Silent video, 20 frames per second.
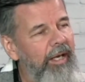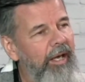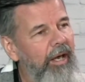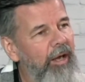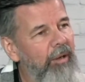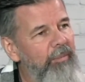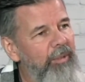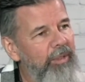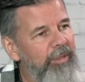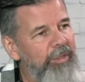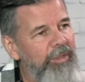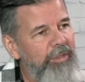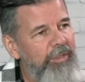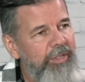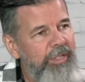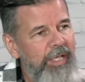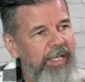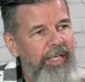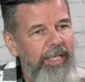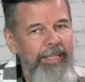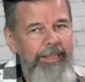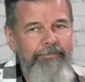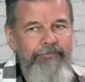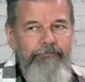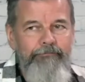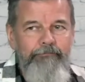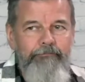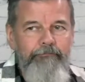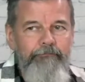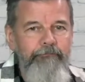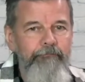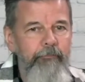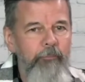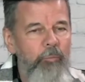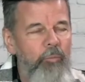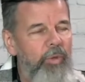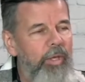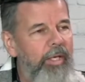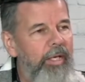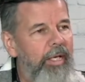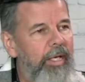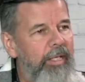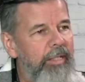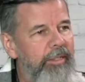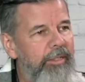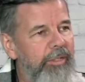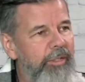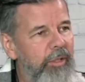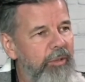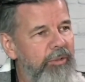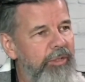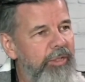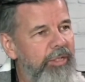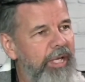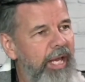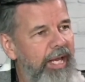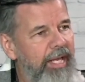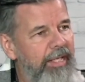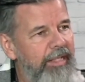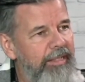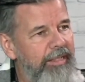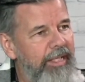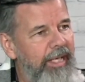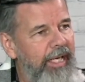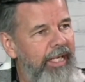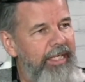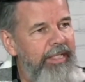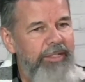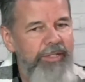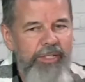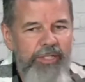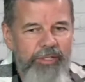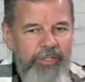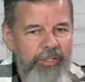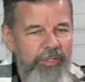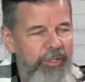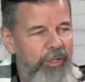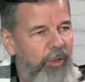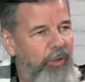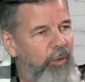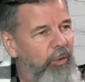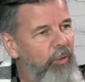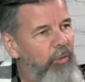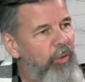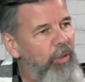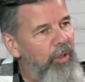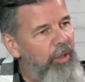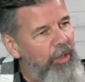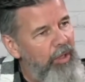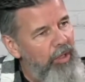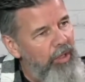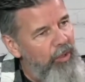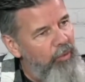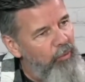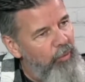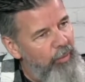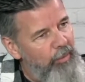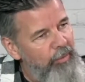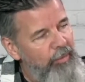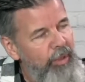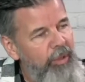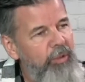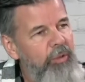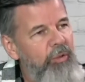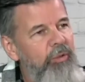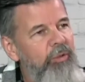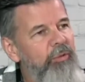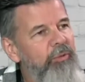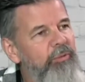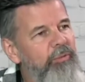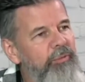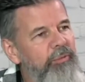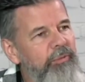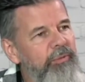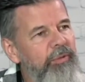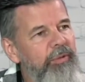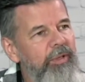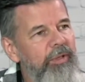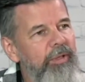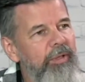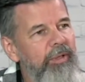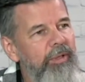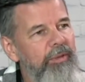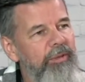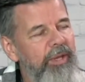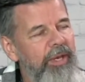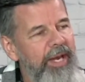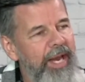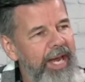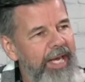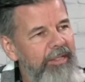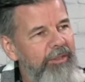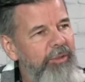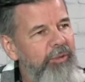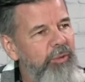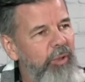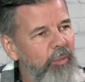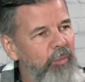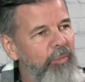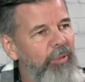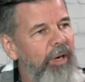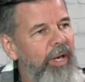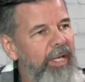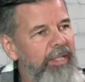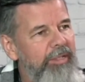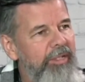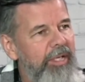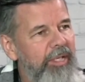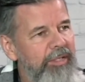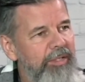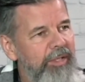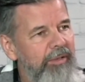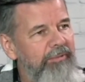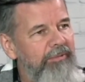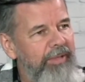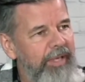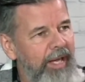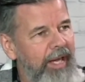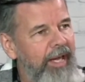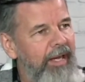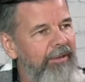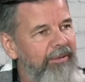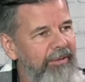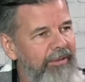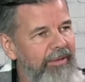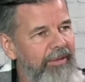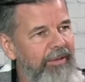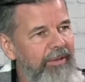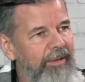almost so sanitize and so remove the natural process of death